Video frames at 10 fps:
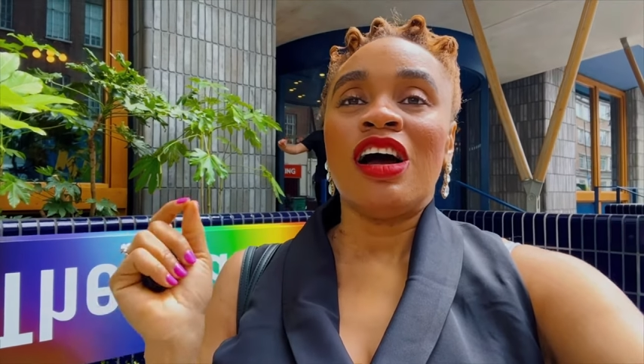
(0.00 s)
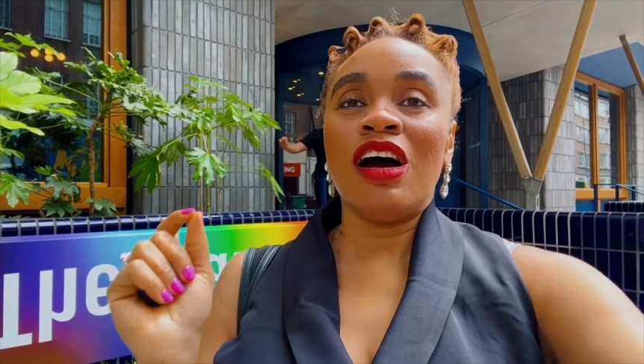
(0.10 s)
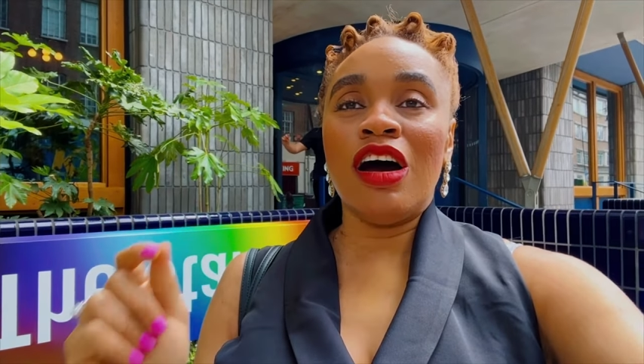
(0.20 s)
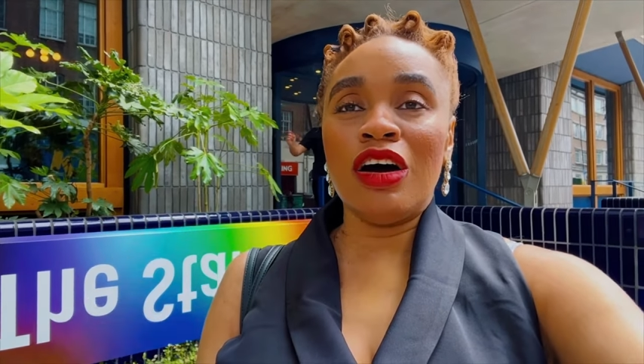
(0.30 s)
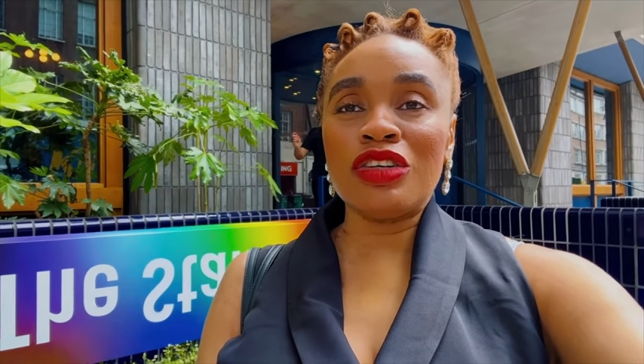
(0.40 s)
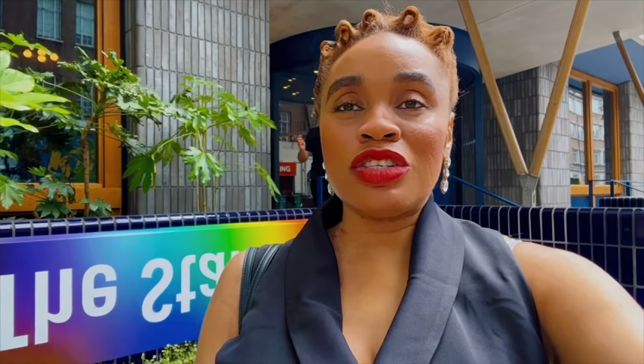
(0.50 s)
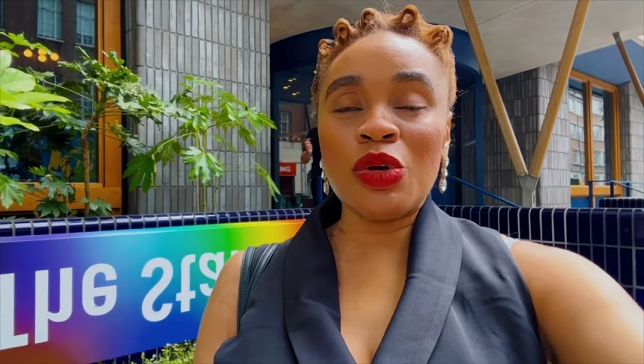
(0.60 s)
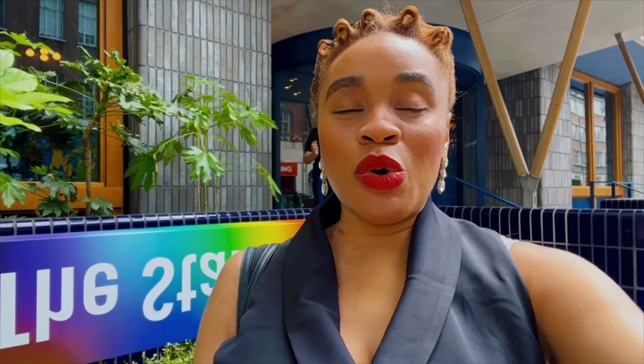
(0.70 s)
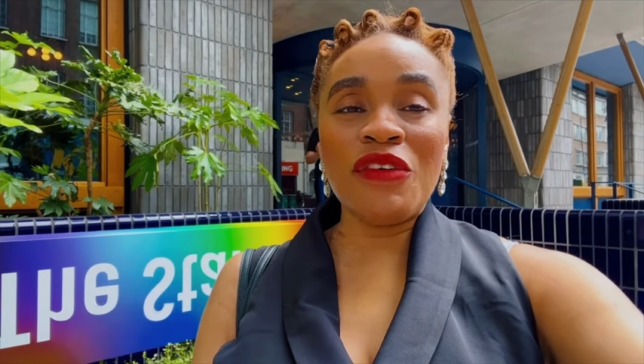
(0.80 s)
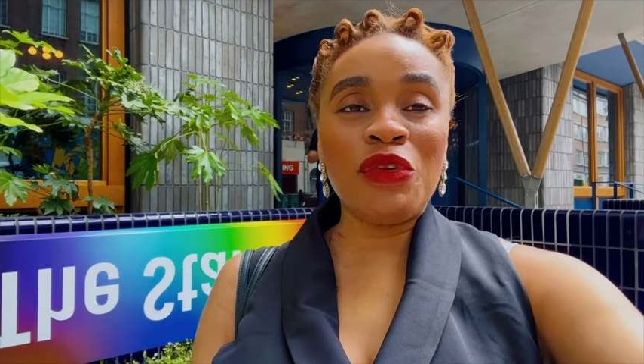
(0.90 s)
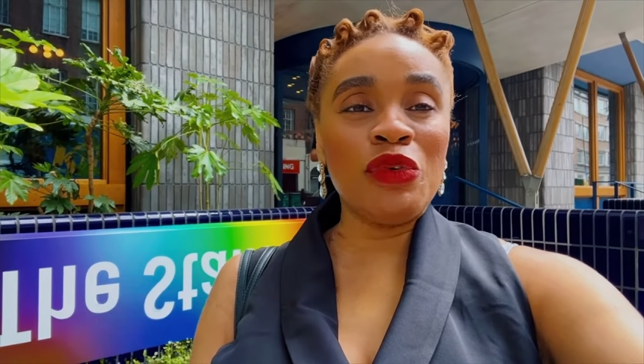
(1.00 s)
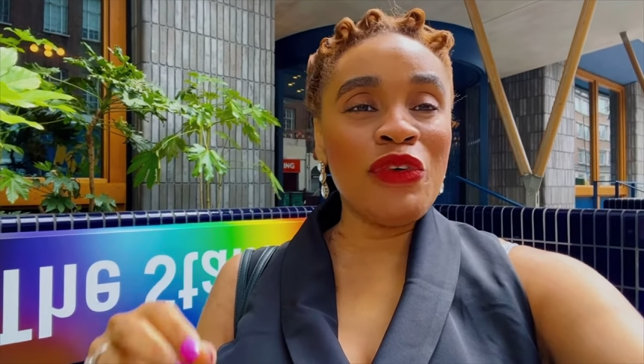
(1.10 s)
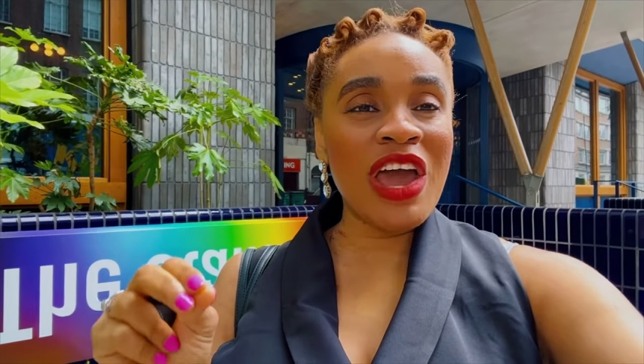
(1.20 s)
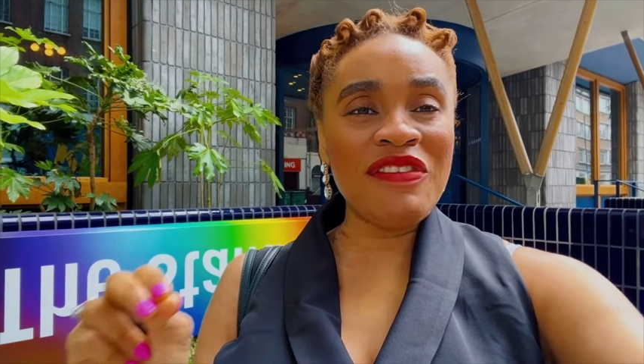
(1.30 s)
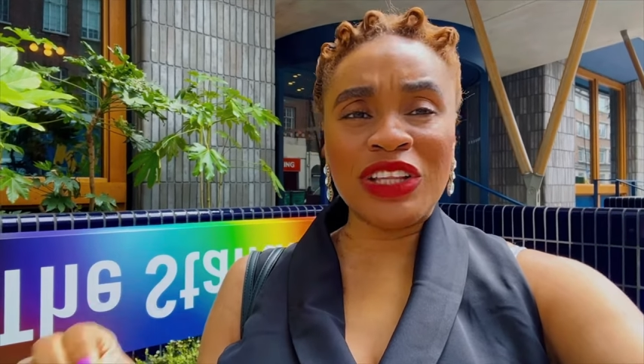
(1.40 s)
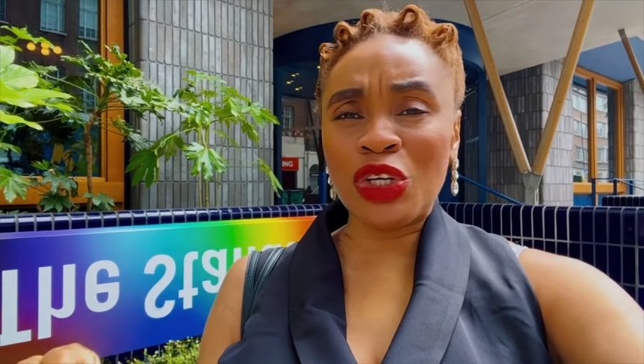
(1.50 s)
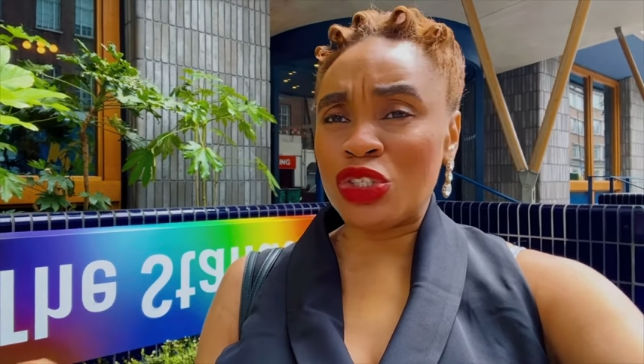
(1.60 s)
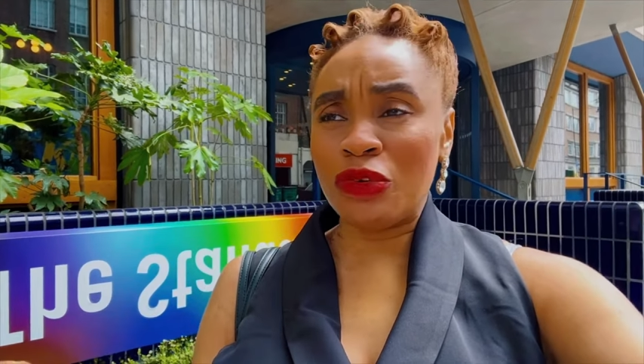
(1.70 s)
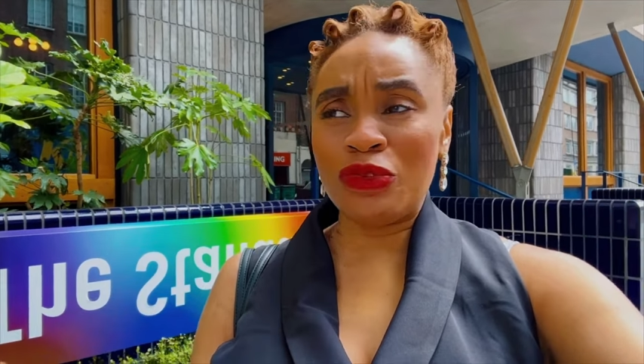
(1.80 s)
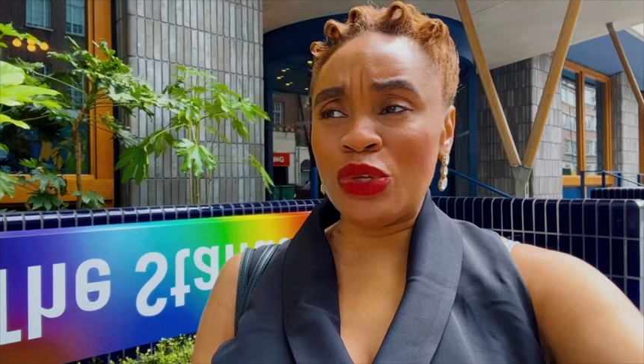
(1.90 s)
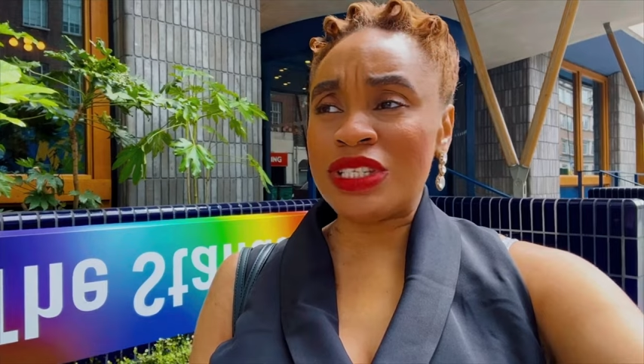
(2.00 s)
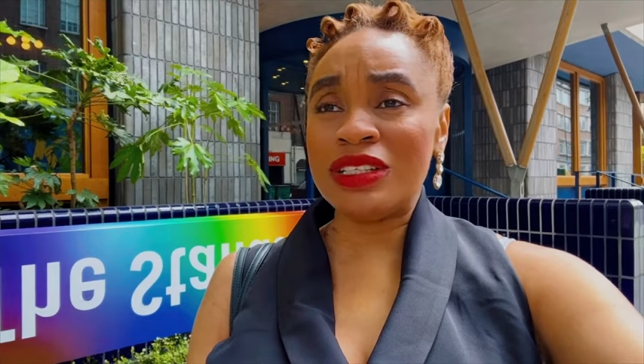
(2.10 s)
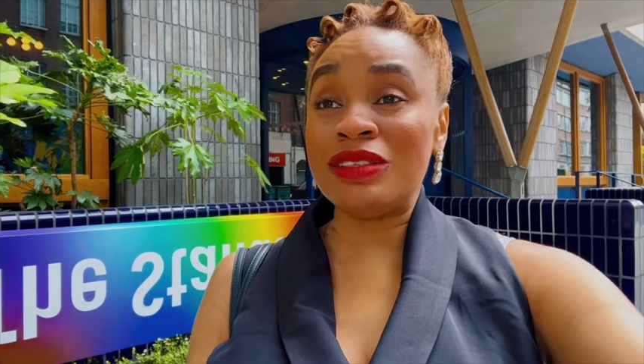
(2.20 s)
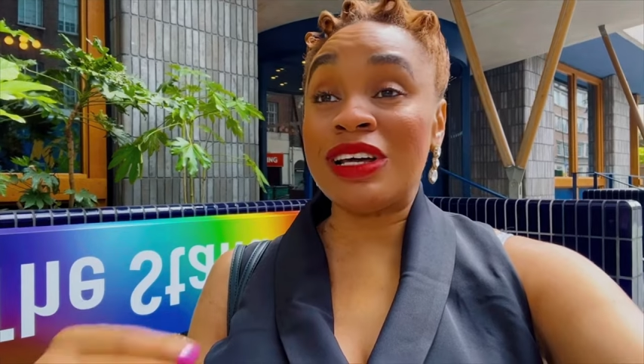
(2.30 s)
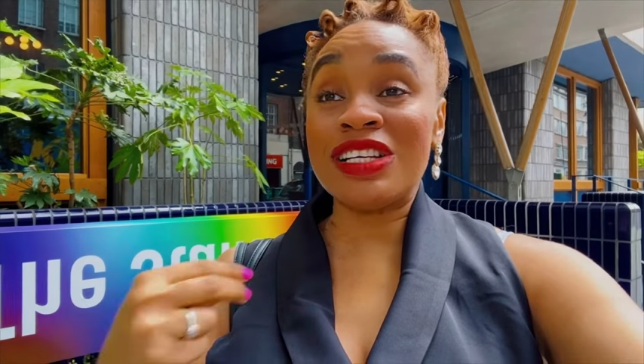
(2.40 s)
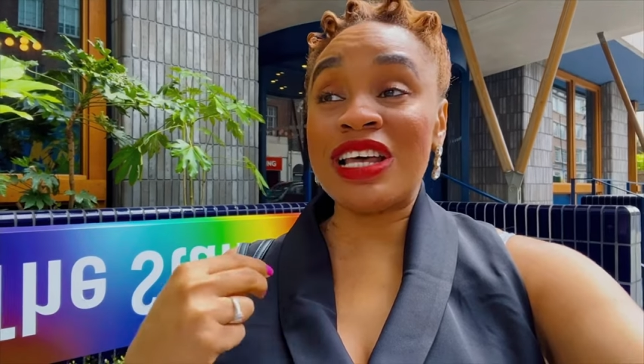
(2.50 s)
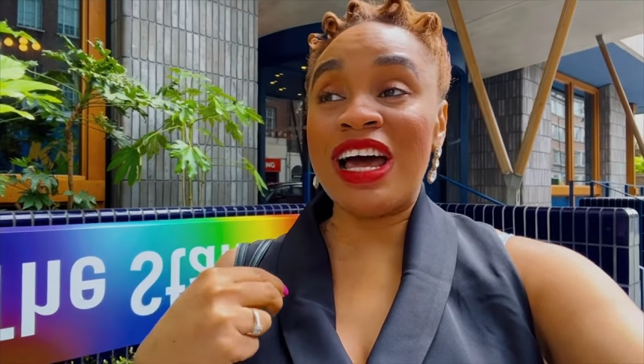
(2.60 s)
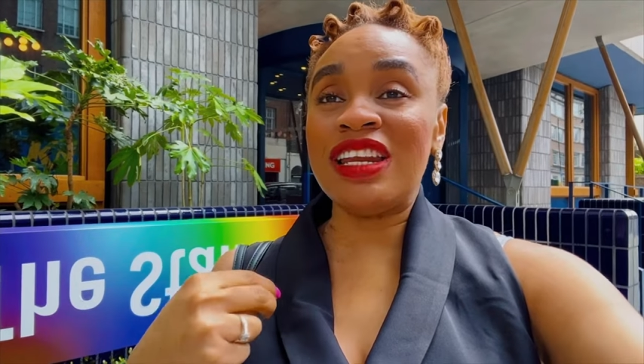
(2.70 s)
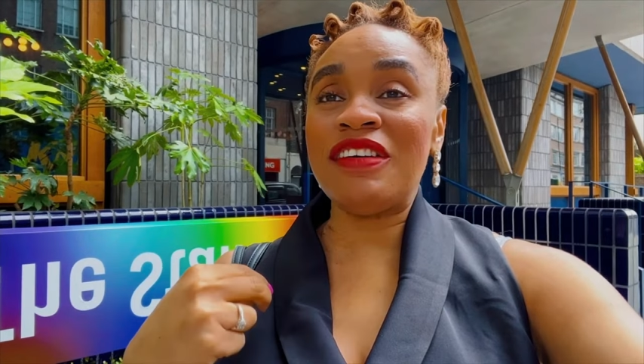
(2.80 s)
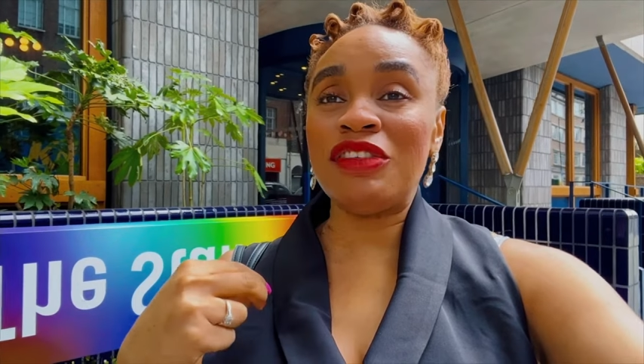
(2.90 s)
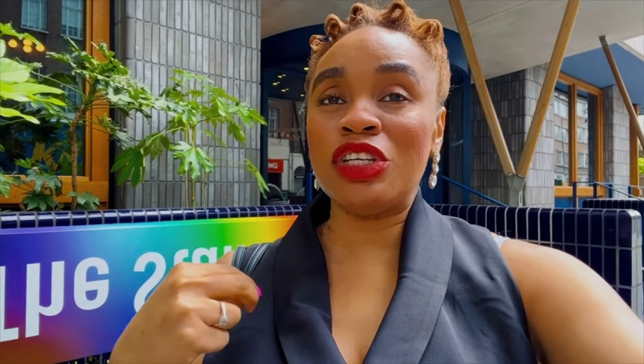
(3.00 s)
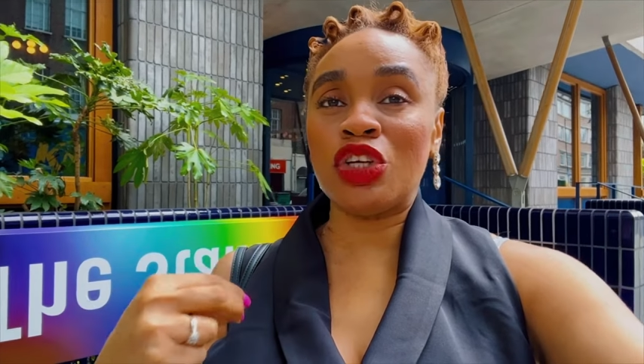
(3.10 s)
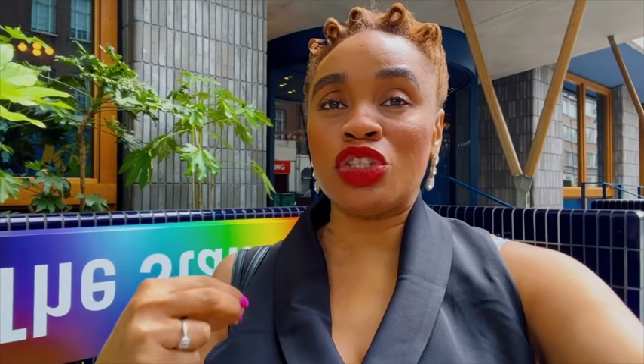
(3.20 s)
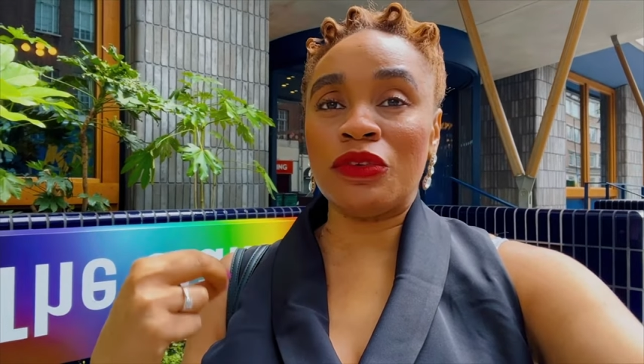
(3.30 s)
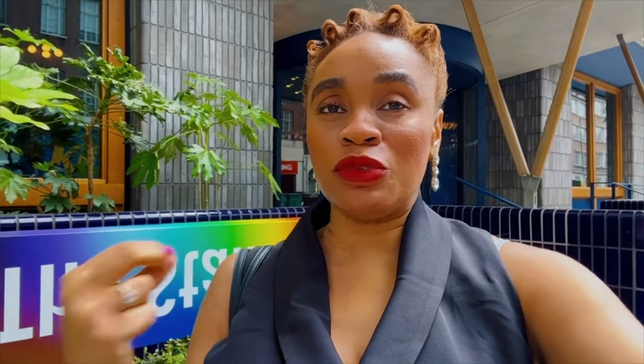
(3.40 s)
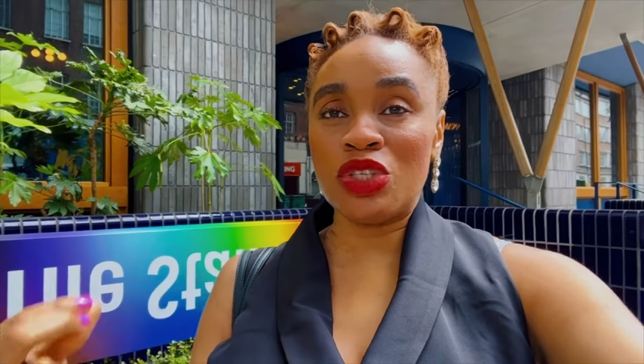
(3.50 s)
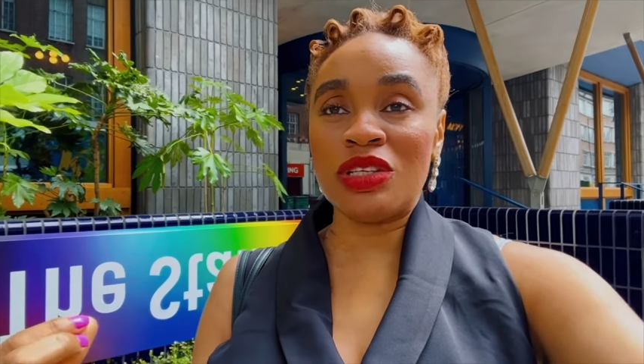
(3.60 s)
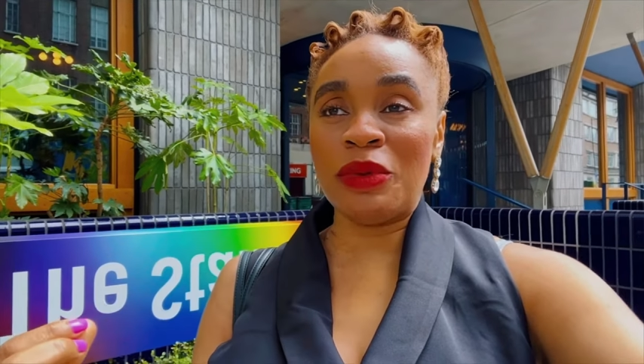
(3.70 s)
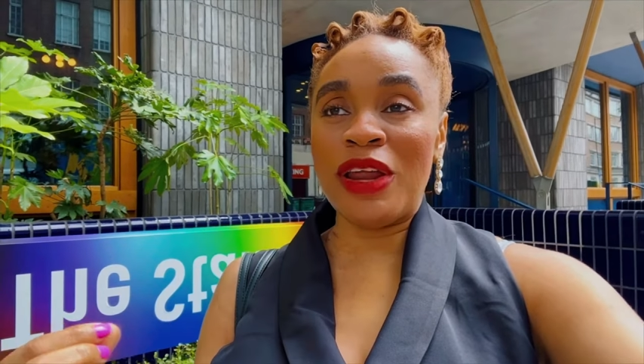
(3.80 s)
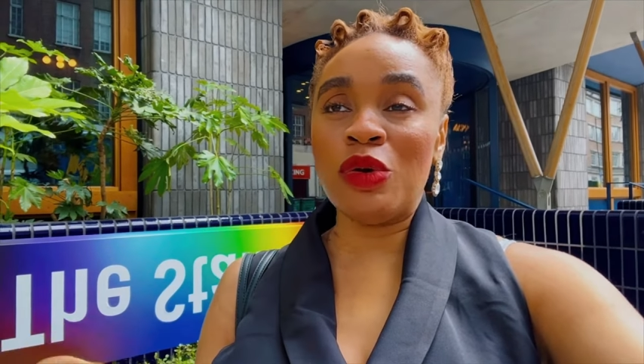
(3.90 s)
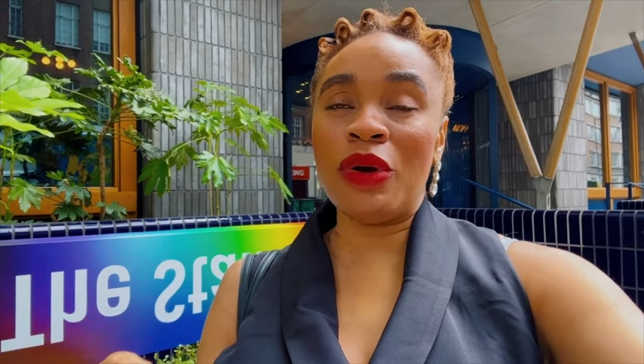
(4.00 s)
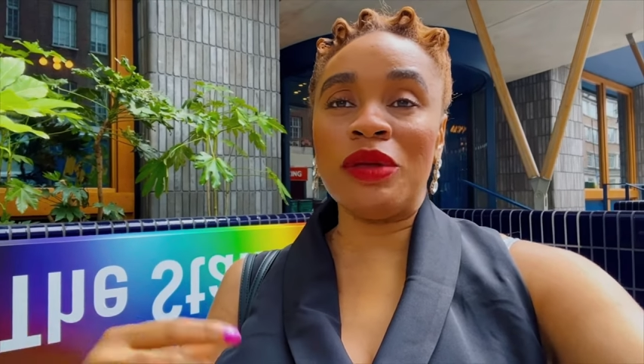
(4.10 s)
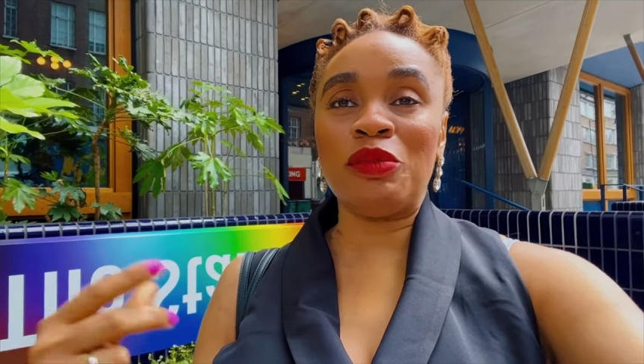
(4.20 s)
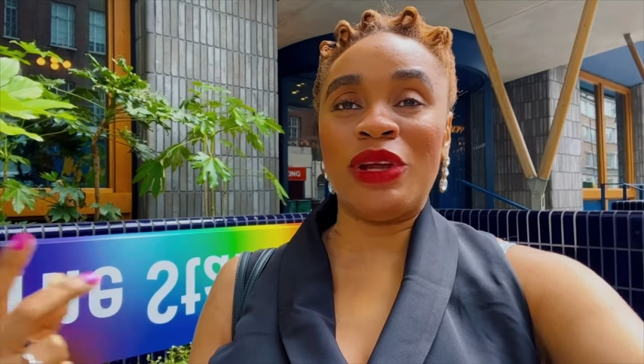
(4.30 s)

also if you ever thought of floating because i've never really thought of floating but i know when,